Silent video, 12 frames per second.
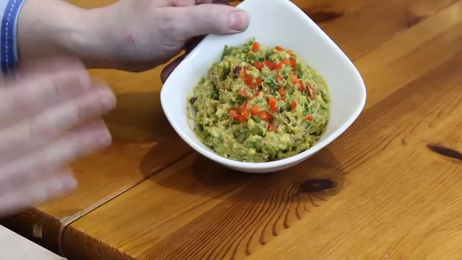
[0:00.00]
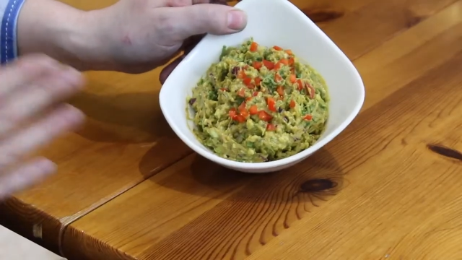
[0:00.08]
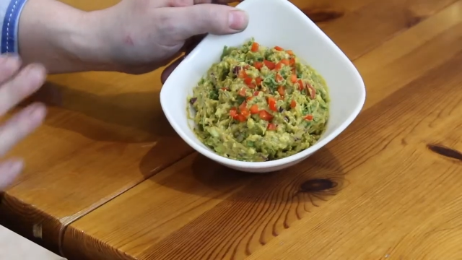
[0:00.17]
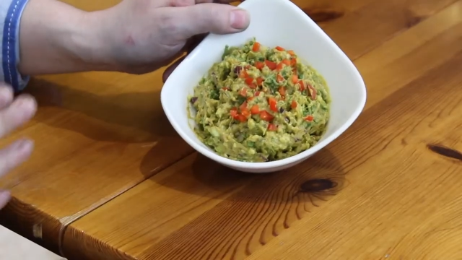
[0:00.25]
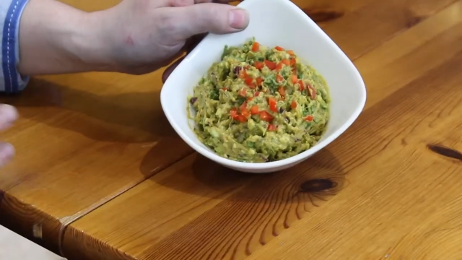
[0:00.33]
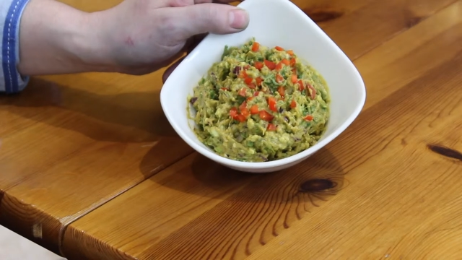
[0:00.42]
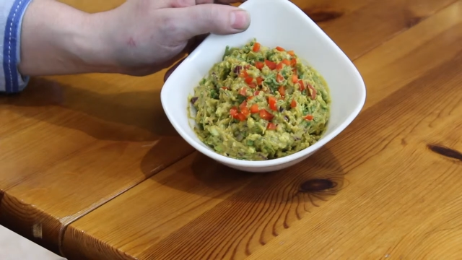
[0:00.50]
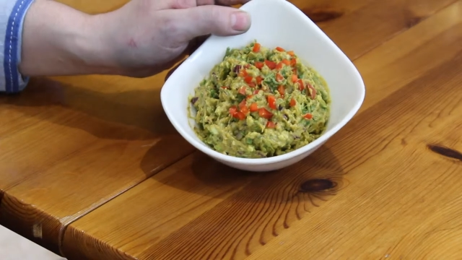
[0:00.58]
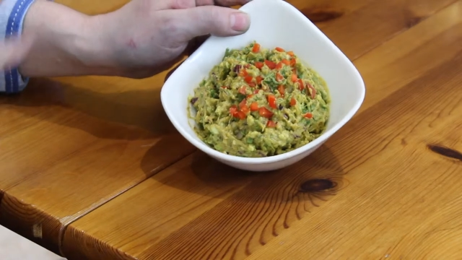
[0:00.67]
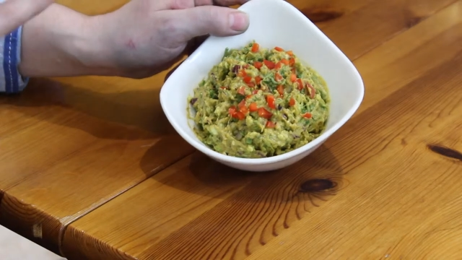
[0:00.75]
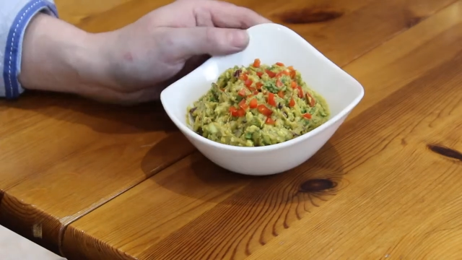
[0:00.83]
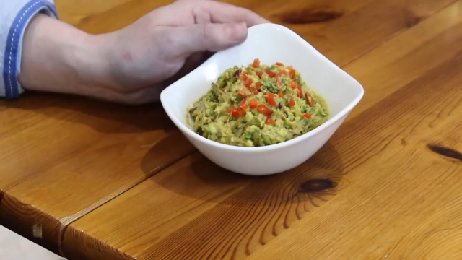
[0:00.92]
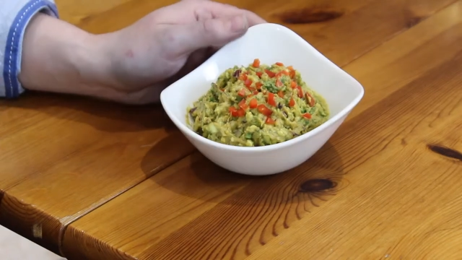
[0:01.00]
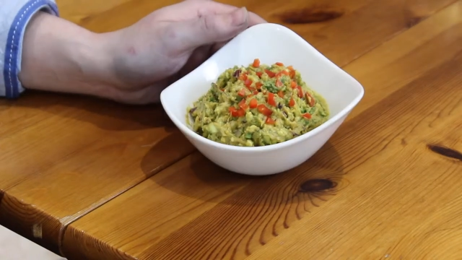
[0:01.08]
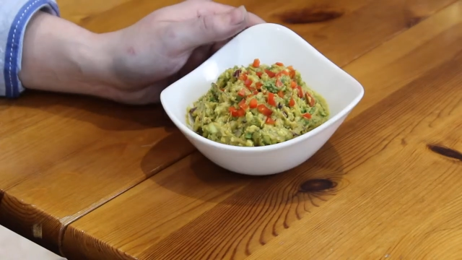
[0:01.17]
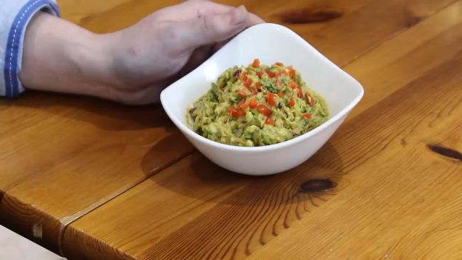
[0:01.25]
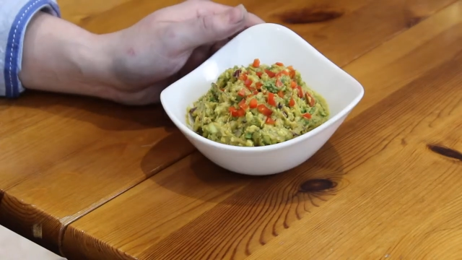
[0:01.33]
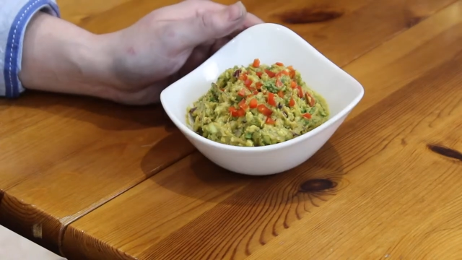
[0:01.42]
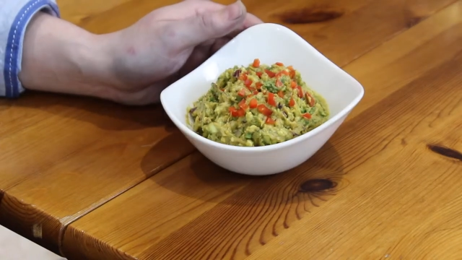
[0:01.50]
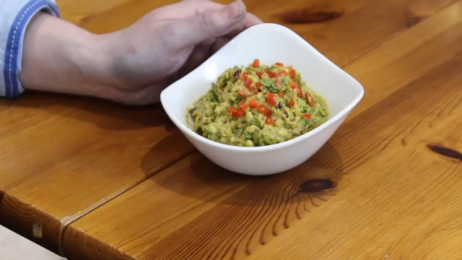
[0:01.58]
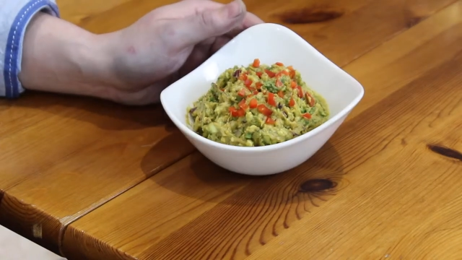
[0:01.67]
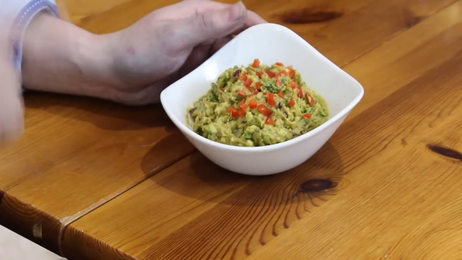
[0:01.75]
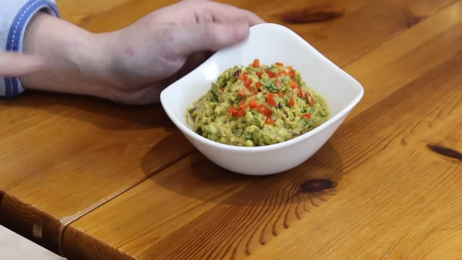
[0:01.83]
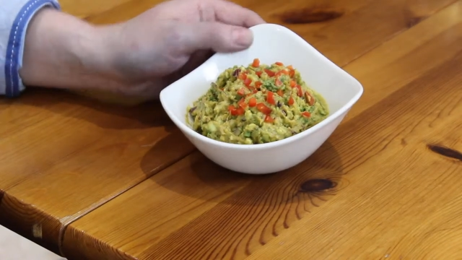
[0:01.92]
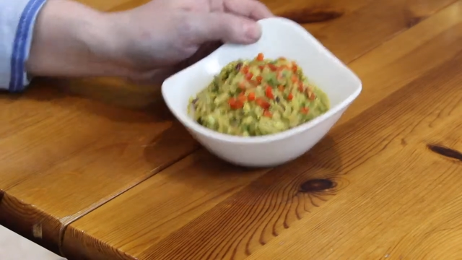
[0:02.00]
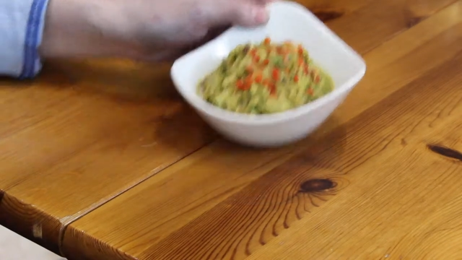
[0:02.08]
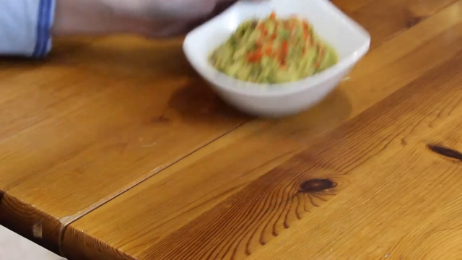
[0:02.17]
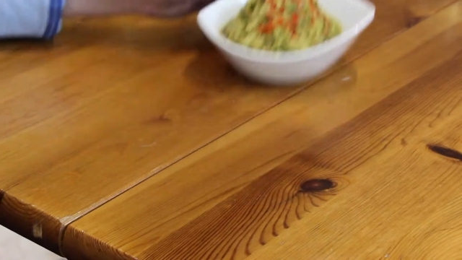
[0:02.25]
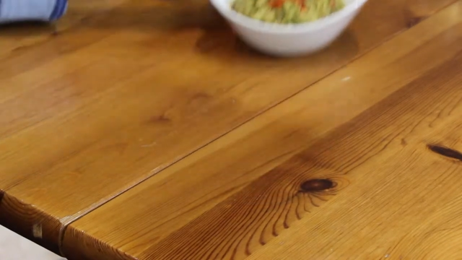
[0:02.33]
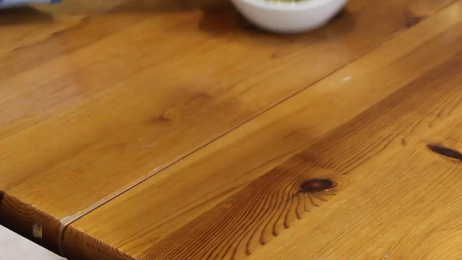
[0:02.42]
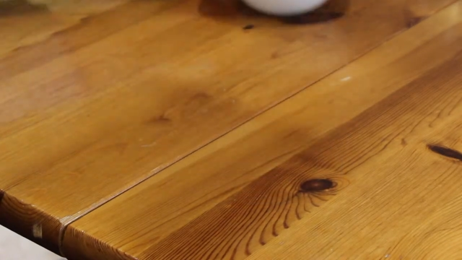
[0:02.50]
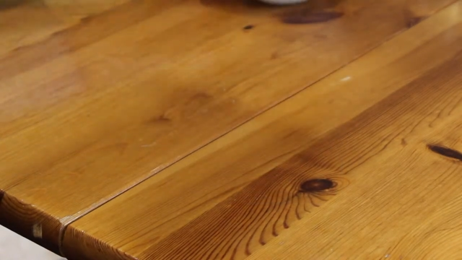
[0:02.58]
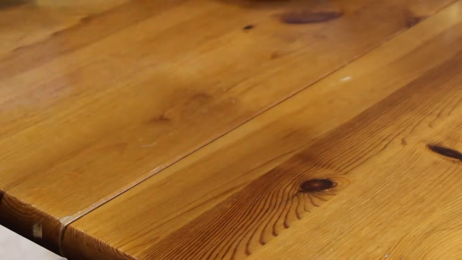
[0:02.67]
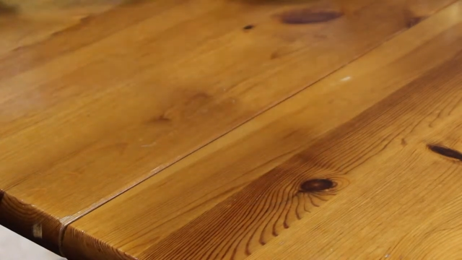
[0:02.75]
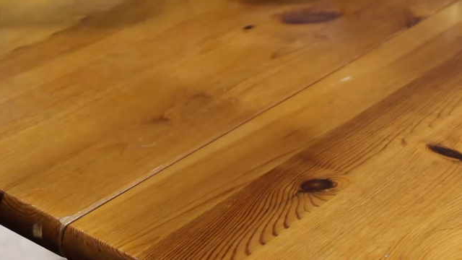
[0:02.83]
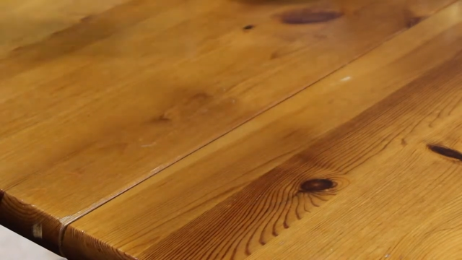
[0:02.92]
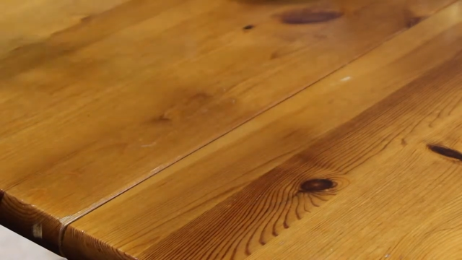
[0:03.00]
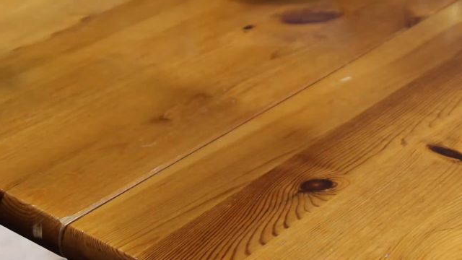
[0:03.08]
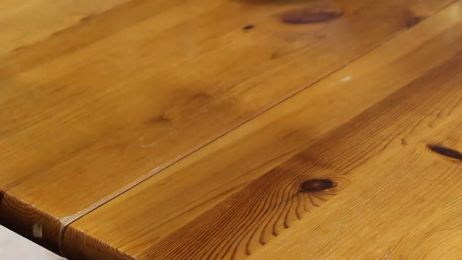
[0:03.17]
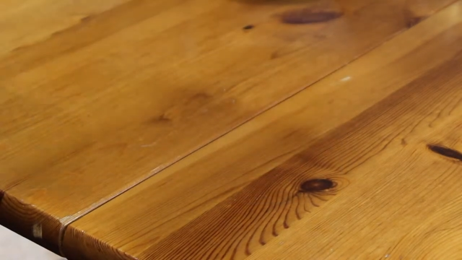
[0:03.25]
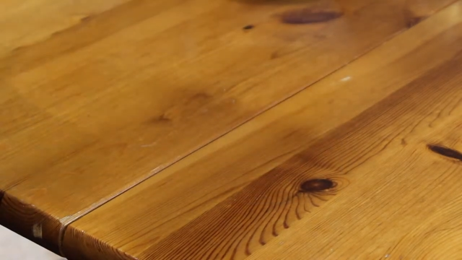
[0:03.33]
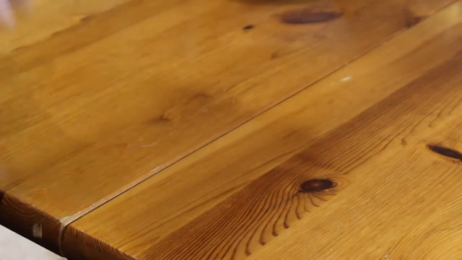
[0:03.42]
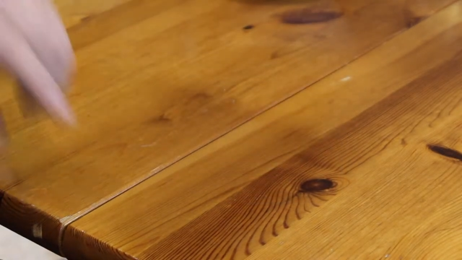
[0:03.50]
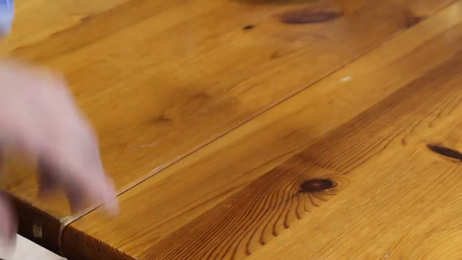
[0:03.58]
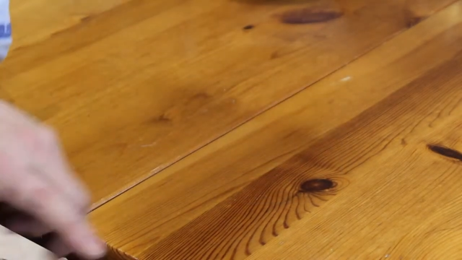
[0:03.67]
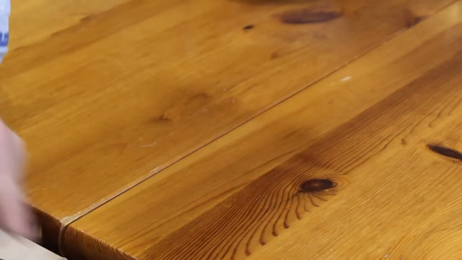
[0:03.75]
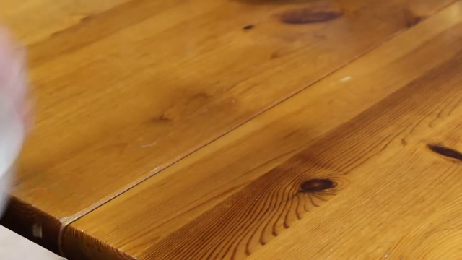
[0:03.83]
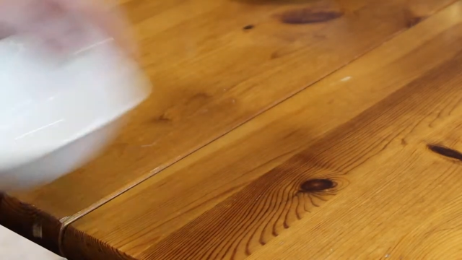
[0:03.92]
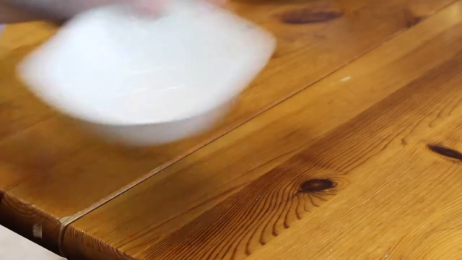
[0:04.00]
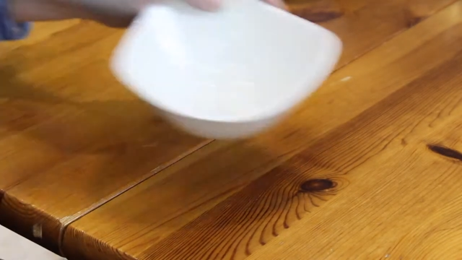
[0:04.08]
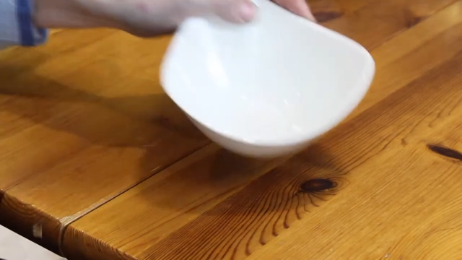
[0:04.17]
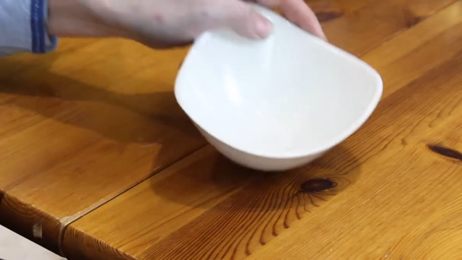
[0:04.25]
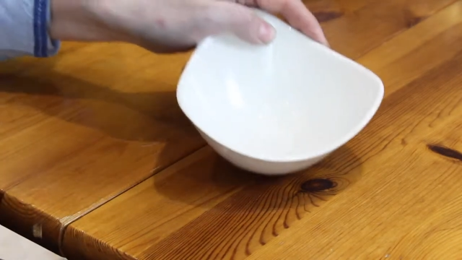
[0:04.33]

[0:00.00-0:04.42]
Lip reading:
Nobody's mouth can be seen.